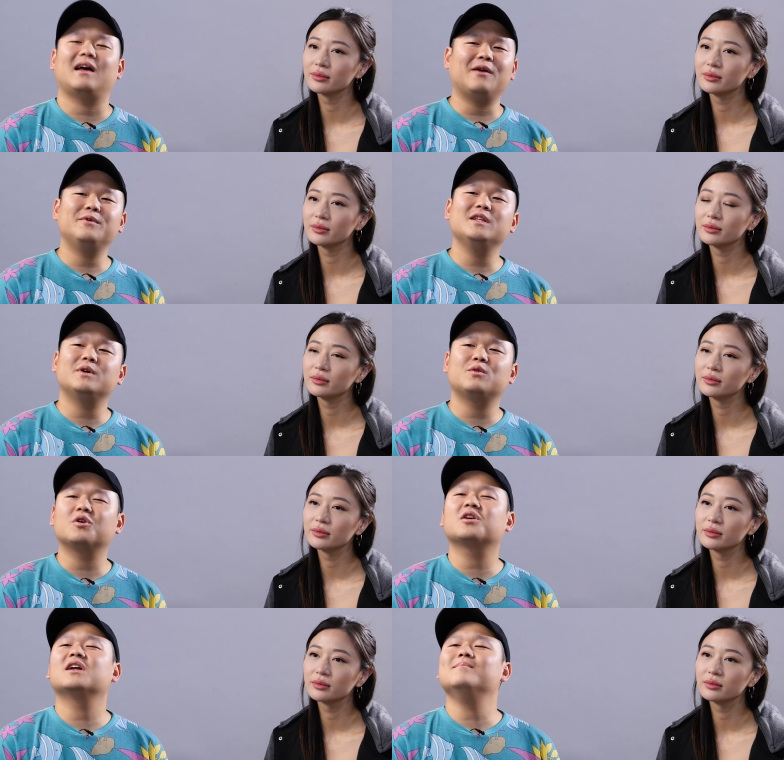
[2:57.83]
Speaker 1: I really want to
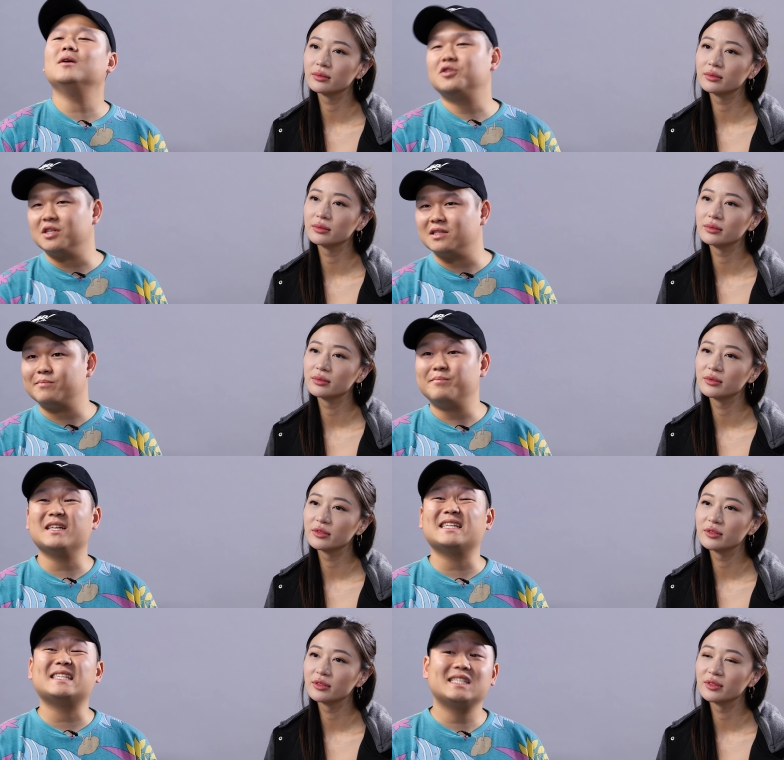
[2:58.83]
work on emotions
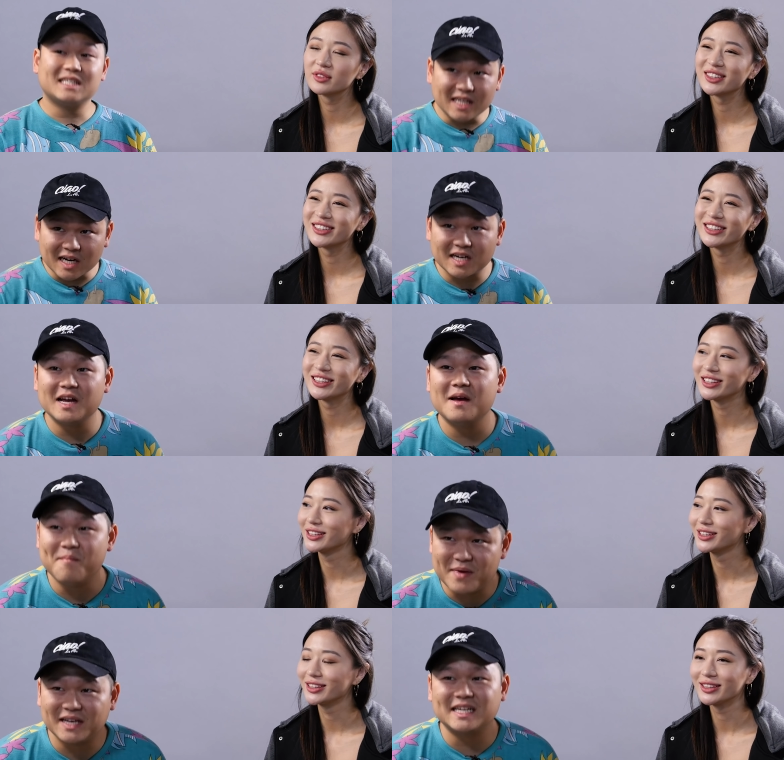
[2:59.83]
because I suck
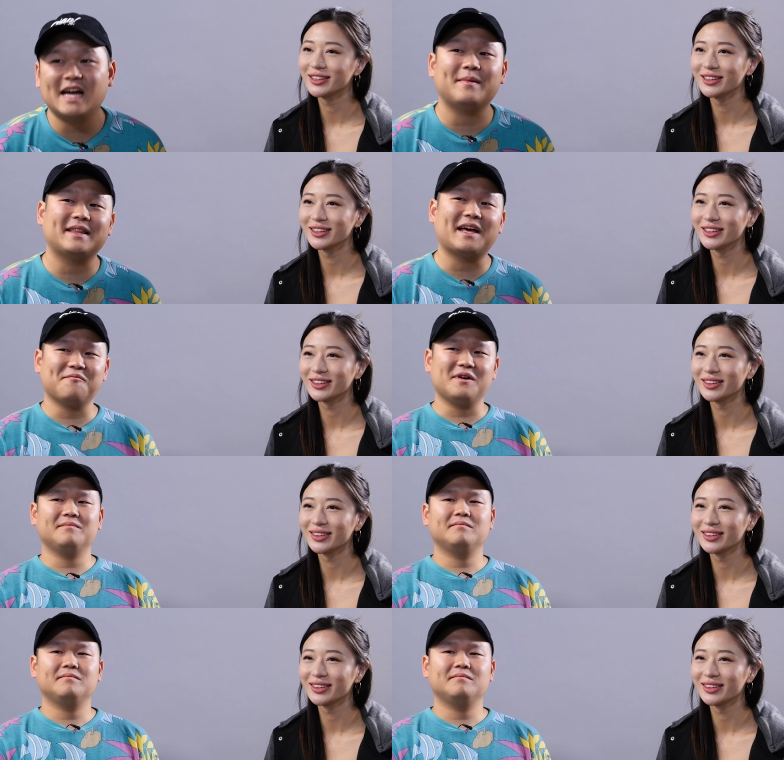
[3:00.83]
big time at that one.